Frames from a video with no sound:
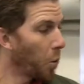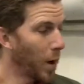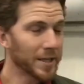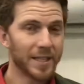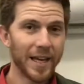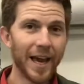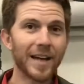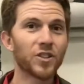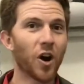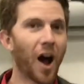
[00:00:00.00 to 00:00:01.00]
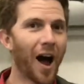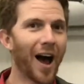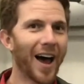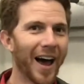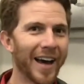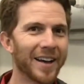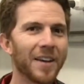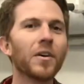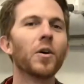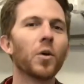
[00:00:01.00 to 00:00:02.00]
Once the eggs are eyed,
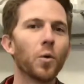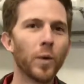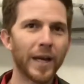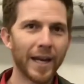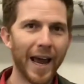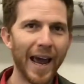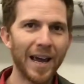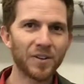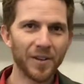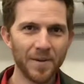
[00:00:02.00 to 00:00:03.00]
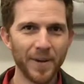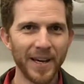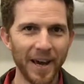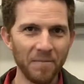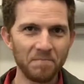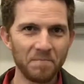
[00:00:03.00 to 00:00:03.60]
we can handle them again.